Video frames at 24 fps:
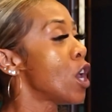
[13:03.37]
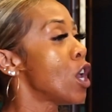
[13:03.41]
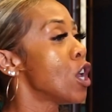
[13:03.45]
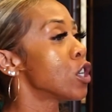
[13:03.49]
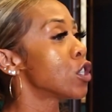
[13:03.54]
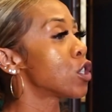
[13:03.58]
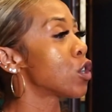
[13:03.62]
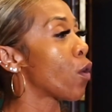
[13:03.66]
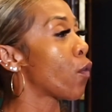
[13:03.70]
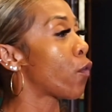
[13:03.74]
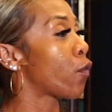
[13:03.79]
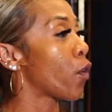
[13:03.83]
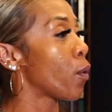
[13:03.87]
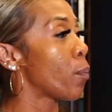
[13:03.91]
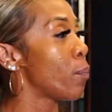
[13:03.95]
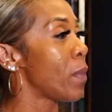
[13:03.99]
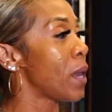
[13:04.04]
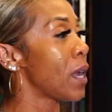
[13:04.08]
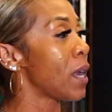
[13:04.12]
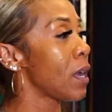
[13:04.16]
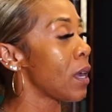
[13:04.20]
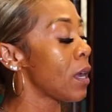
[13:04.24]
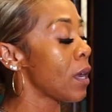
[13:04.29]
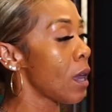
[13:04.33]
So for
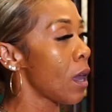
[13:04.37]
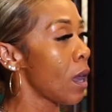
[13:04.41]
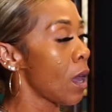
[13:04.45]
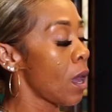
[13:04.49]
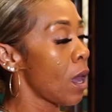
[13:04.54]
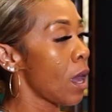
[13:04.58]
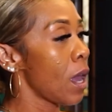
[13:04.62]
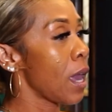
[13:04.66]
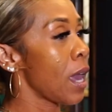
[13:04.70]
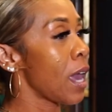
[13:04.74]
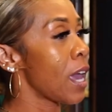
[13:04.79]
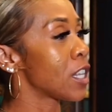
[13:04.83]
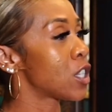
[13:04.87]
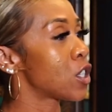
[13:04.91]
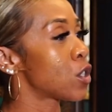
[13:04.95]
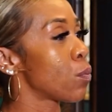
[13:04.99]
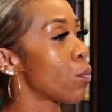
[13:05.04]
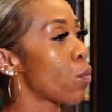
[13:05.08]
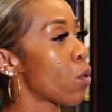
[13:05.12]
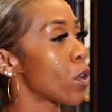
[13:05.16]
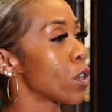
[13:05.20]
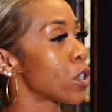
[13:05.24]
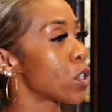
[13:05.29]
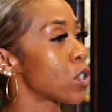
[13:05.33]
me, it's
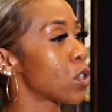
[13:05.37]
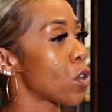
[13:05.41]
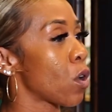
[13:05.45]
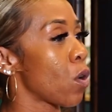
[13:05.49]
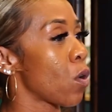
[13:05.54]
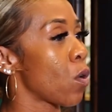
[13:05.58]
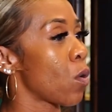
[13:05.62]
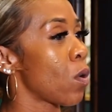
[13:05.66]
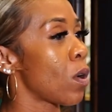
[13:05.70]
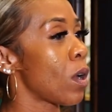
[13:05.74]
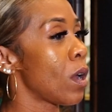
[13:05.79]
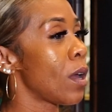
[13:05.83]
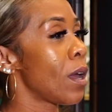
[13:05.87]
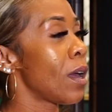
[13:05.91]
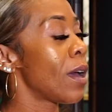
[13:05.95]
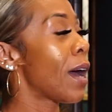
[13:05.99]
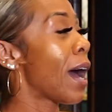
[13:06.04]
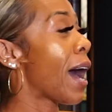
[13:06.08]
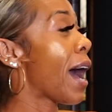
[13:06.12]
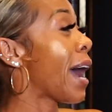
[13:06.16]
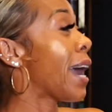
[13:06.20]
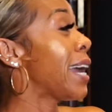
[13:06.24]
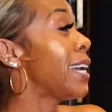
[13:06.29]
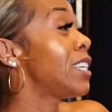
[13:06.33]
more so
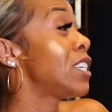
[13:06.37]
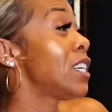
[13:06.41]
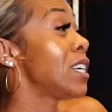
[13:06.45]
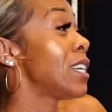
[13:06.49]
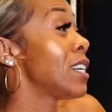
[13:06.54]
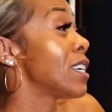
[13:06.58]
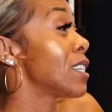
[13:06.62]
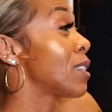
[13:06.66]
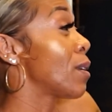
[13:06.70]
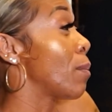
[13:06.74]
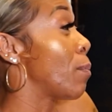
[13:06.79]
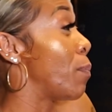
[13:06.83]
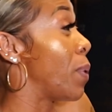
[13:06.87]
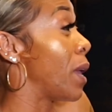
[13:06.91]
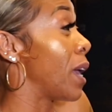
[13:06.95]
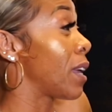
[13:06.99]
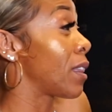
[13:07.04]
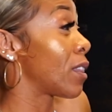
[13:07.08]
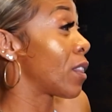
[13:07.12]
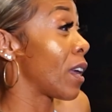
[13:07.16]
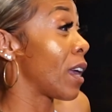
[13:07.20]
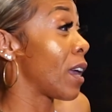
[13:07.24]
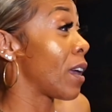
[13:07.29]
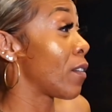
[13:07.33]
hygiene is a
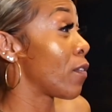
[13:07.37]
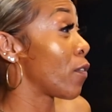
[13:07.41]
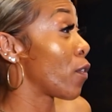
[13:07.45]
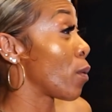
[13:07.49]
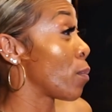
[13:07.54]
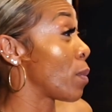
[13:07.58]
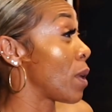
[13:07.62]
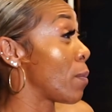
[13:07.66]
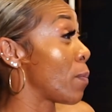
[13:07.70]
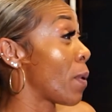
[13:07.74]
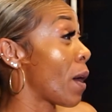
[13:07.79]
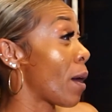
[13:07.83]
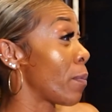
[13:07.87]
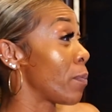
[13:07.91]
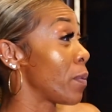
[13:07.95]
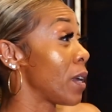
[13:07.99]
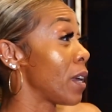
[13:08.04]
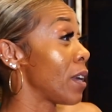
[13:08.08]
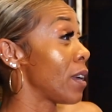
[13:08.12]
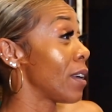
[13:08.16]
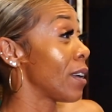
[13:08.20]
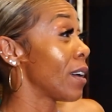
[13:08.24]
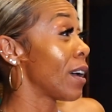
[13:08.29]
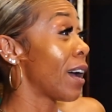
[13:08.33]
big thing for me,
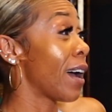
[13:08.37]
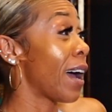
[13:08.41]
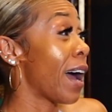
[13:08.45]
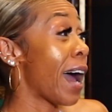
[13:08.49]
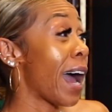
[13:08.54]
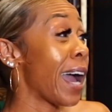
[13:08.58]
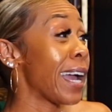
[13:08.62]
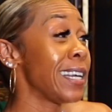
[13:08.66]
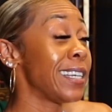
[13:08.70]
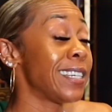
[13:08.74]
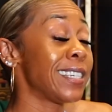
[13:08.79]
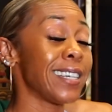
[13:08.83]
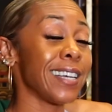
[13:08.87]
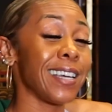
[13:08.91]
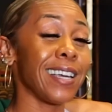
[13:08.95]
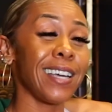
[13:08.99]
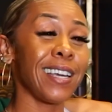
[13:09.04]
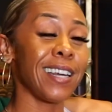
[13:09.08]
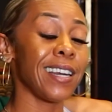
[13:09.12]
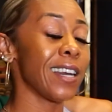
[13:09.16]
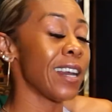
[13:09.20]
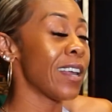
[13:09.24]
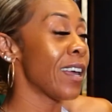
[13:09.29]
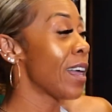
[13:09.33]
Papi.
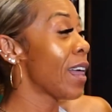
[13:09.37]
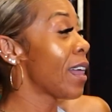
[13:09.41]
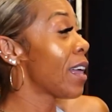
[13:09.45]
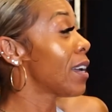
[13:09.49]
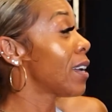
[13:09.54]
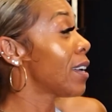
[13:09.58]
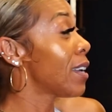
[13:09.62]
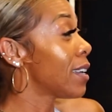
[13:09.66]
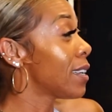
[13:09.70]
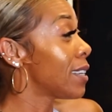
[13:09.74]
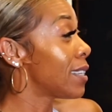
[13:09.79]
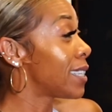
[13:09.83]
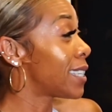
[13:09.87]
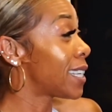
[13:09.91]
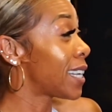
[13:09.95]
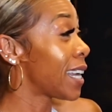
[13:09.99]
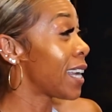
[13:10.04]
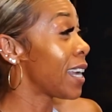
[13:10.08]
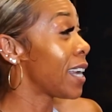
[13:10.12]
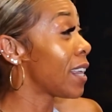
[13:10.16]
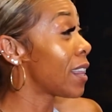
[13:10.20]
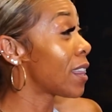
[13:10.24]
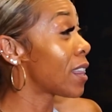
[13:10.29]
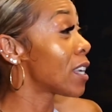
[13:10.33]
Hygiene,
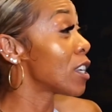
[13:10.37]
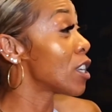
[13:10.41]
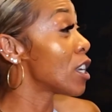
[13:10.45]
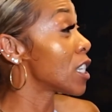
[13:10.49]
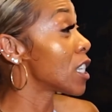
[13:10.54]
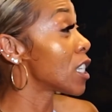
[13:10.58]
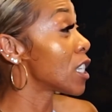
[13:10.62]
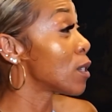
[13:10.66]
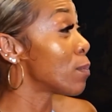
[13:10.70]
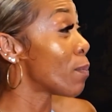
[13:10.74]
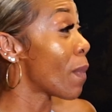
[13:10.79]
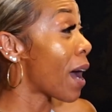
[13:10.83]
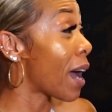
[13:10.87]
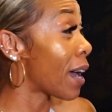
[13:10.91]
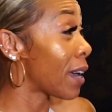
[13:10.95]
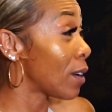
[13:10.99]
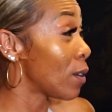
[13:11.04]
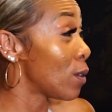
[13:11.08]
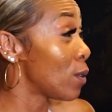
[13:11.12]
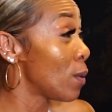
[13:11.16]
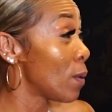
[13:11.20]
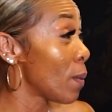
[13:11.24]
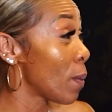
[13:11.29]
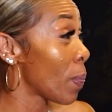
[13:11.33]
teeth, a
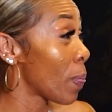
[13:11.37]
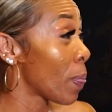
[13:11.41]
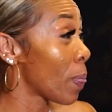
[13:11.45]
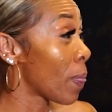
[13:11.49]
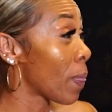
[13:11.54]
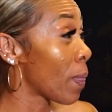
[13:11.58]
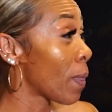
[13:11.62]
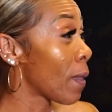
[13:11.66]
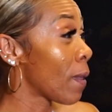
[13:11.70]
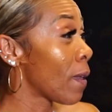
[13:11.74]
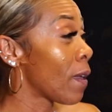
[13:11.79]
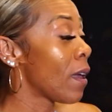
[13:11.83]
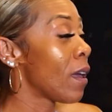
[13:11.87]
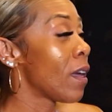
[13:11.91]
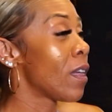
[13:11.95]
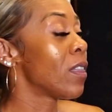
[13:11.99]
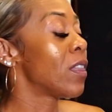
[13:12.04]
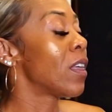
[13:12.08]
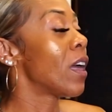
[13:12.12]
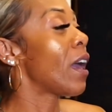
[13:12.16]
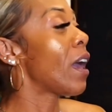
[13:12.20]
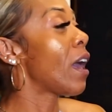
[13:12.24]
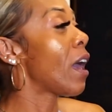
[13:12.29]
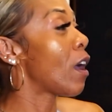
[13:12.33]
smile,
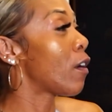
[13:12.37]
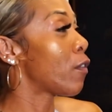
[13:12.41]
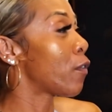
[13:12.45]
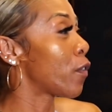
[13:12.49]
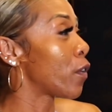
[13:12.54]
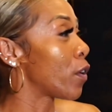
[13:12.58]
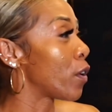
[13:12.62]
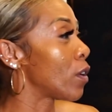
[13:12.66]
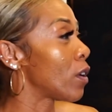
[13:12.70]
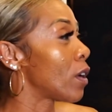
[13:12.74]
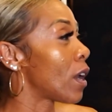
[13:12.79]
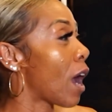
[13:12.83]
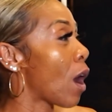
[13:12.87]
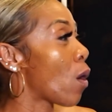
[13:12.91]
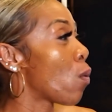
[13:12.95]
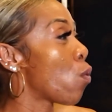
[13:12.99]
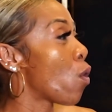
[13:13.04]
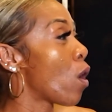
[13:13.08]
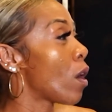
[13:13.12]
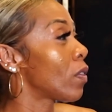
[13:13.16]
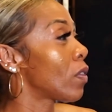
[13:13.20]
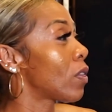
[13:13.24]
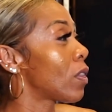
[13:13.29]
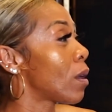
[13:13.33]
the effort. I
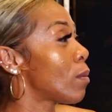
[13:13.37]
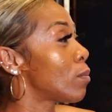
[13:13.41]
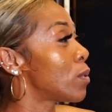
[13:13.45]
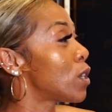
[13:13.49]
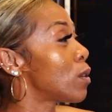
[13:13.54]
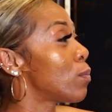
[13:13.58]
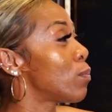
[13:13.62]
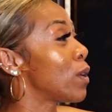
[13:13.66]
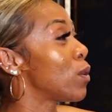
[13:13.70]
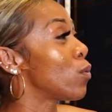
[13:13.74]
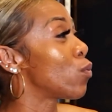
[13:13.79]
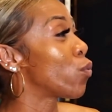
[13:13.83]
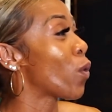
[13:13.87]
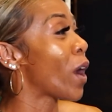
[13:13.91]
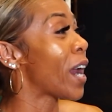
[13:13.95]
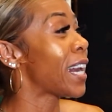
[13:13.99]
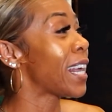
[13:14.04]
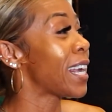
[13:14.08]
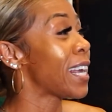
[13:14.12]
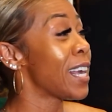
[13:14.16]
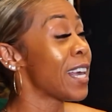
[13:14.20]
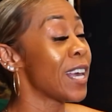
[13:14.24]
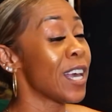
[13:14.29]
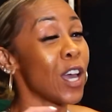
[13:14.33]
want them to be
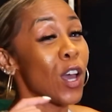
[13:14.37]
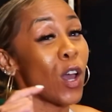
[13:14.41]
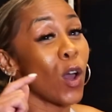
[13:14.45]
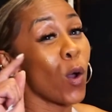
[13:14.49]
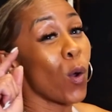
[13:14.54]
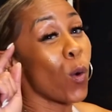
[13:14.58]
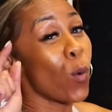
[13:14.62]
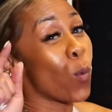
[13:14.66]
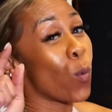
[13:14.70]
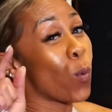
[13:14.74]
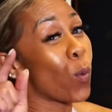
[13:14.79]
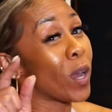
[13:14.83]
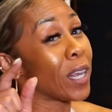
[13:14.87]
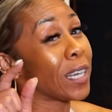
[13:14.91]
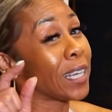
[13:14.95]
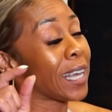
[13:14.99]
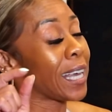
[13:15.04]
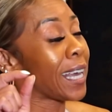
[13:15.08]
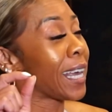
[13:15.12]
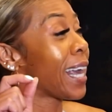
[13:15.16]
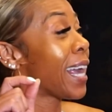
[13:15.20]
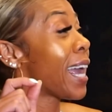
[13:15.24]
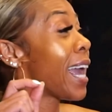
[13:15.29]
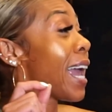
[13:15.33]
ready,
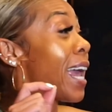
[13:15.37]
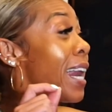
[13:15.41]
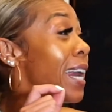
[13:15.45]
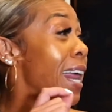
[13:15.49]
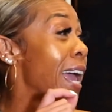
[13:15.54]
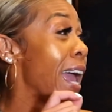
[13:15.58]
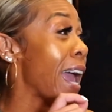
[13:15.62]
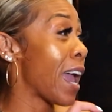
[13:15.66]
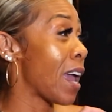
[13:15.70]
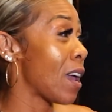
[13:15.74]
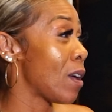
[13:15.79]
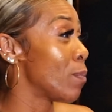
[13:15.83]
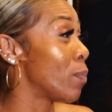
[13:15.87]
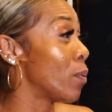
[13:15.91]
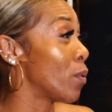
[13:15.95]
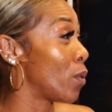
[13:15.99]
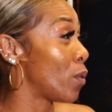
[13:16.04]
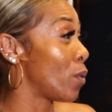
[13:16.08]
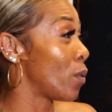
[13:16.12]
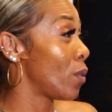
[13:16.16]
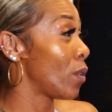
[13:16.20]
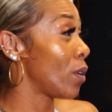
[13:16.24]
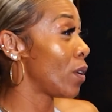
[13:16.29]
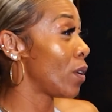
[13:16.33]
willing, and able.